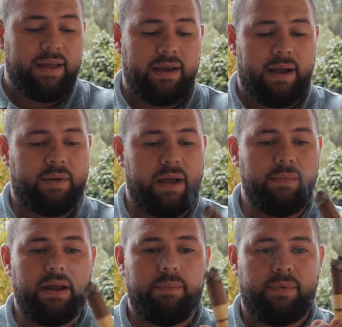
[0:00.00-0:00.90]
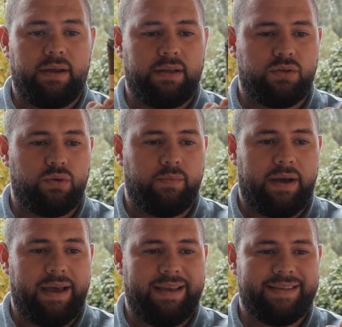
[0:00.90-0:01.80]
I'm coming up to
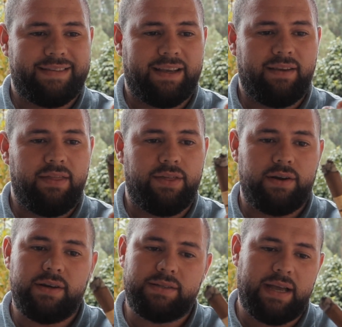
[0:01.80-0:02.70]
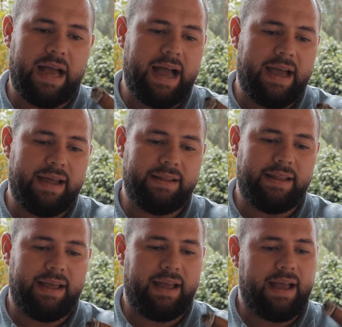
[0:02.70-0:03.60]
my second third, and
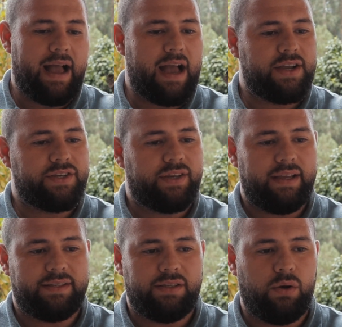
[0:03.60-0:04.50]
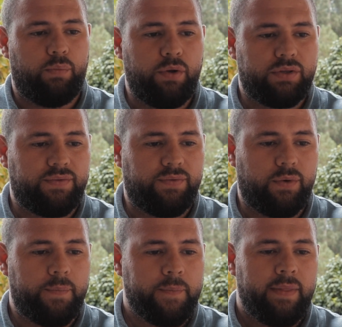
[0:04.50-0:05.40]
the ash is still
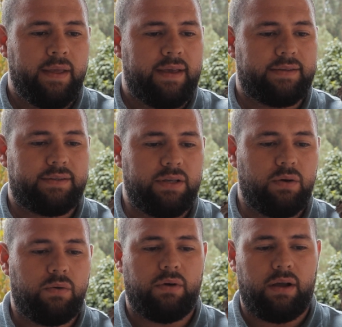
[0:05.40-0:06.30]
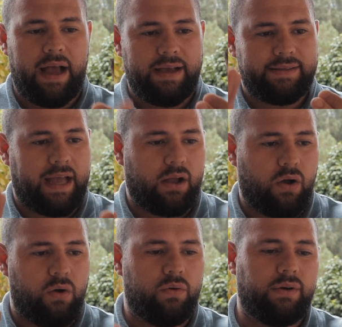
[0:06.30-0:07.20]
beautiful. It still has that
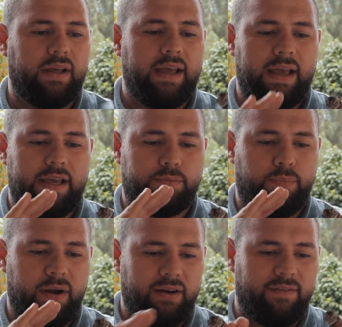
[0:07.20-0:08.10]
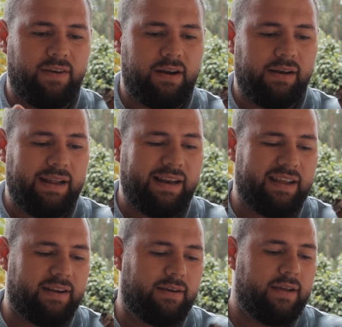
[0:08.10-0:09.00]
cone, it's burning very
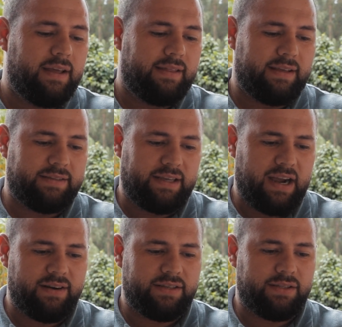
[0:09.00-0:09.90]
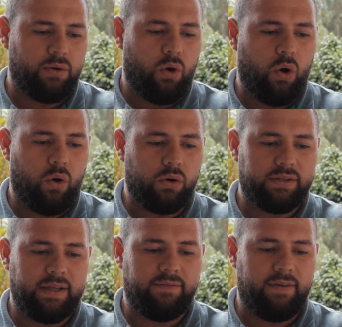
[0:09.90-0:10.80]
linear. The cigar is still
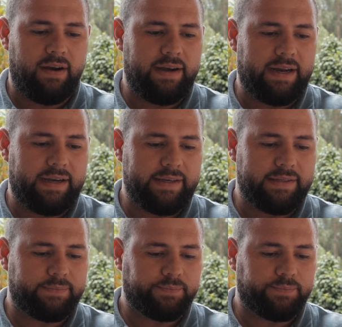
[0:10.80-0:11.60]
holding very nice.